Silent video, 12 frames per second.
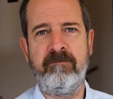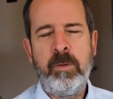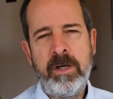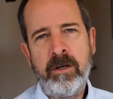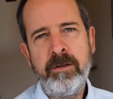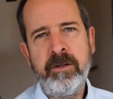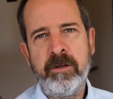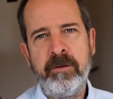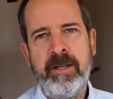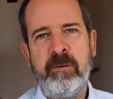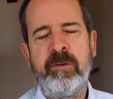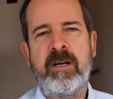We all know
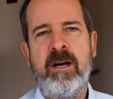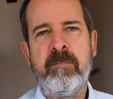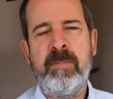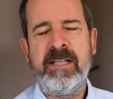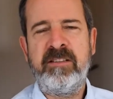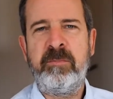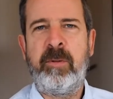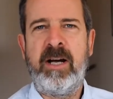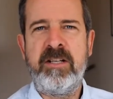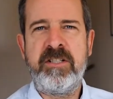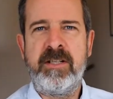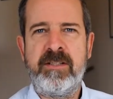that with complex
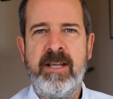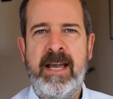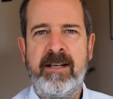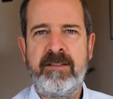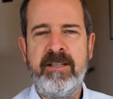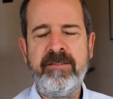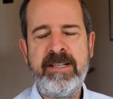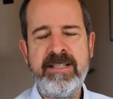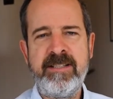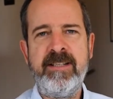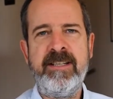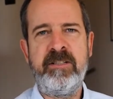projects,
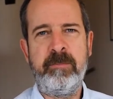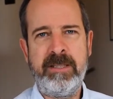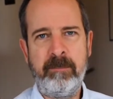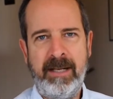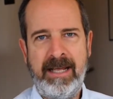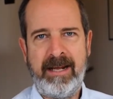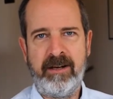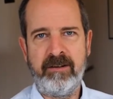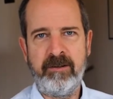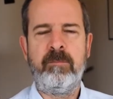activities need to be planned.